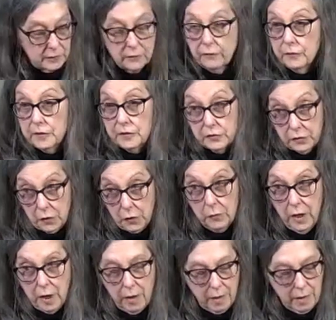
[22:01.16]
for so
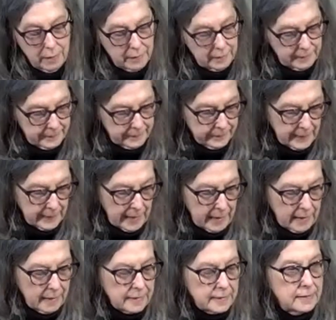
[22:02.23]
long,
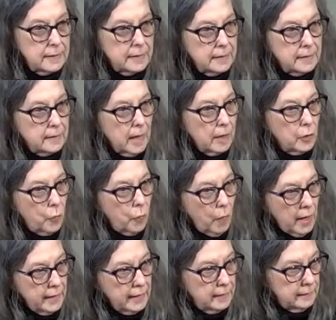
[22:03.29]
sitting
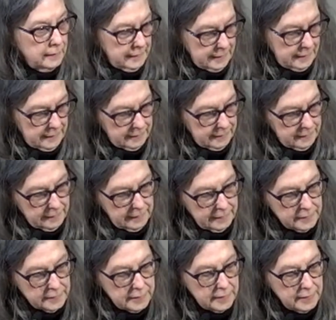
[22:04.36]
quietly in
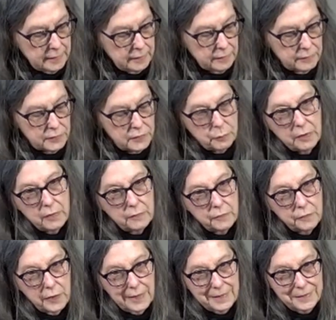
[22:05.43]
tears with a
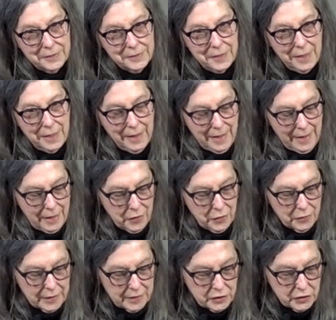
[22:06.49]
friend at her
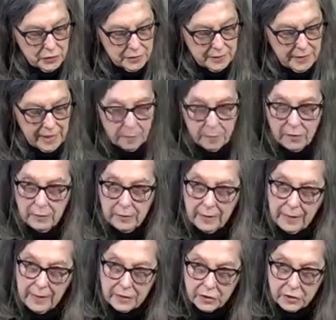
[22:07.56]
kitchen table
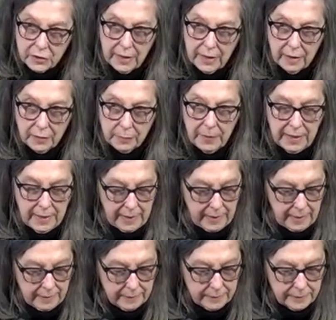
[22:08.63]
as she held my
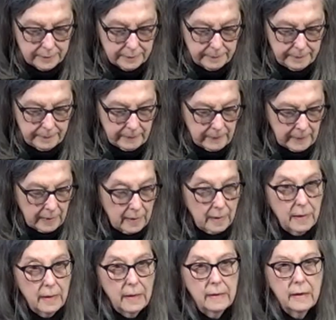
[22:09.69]
hand,
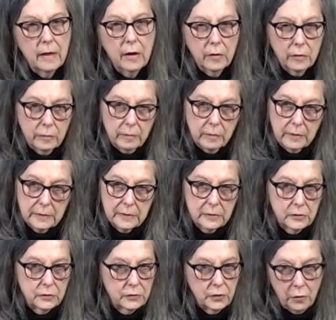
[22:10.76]
and oh,
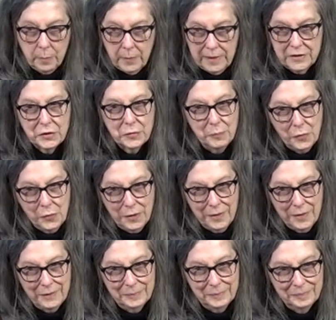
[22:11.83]
so much more.